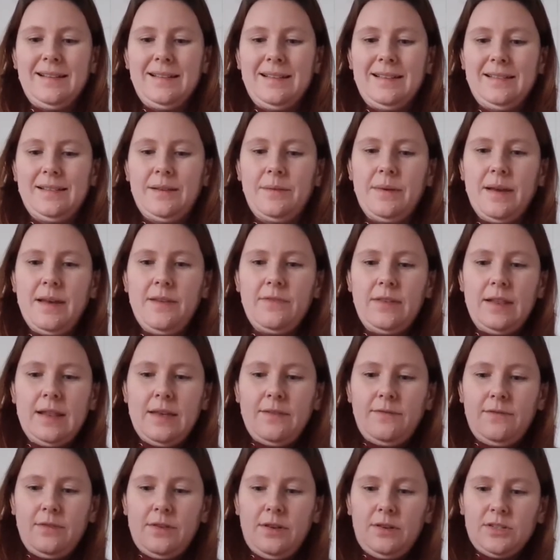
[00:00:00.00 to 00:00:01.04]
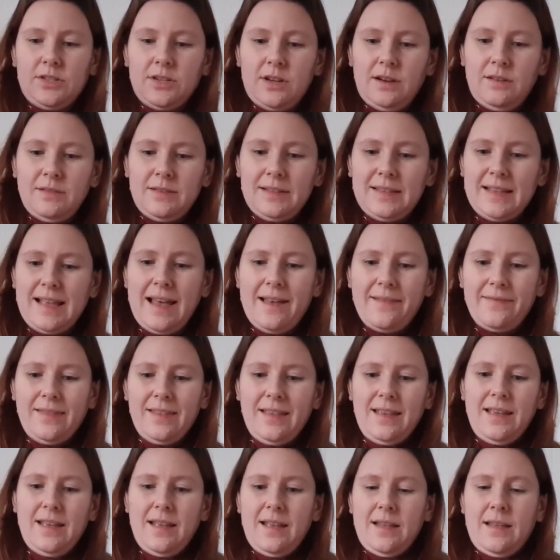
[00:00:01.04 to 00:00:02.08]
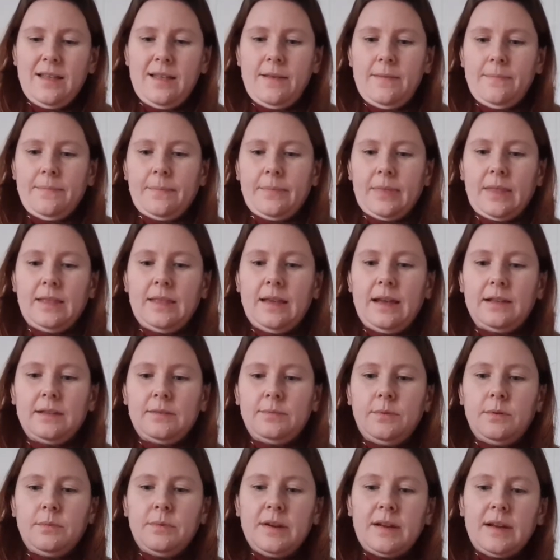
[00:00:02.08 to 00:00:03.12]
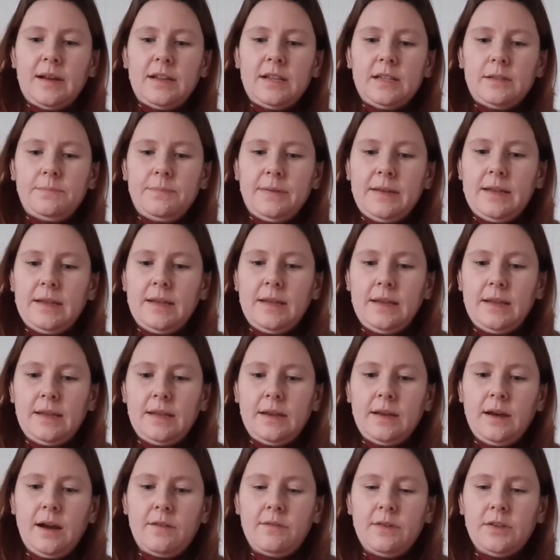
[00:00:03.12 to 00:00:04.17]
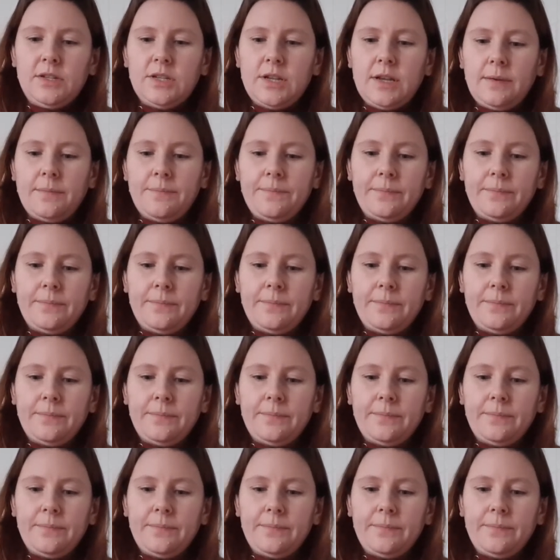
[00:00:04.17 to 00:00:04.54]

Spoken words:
So whatever level your child is at, that's what we're going to be encouraging.